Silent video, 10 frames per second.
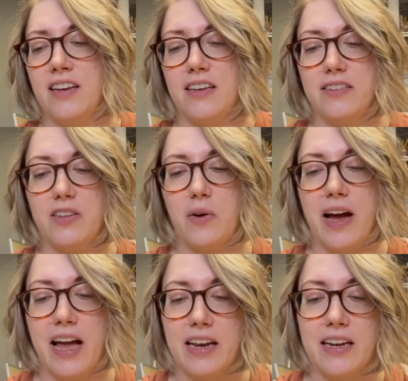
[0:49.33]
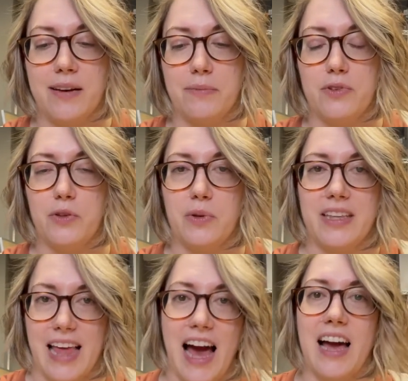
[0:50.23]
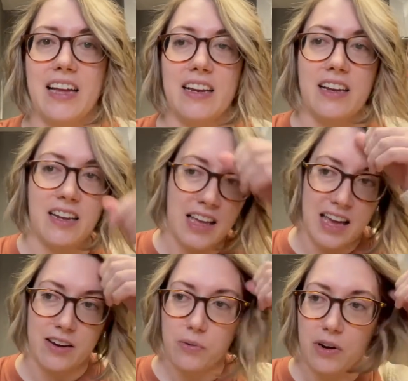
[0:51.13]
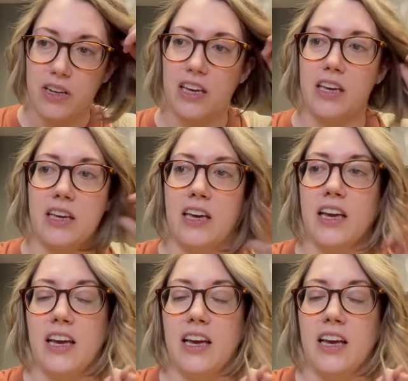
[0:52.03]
So I ended up doing that and working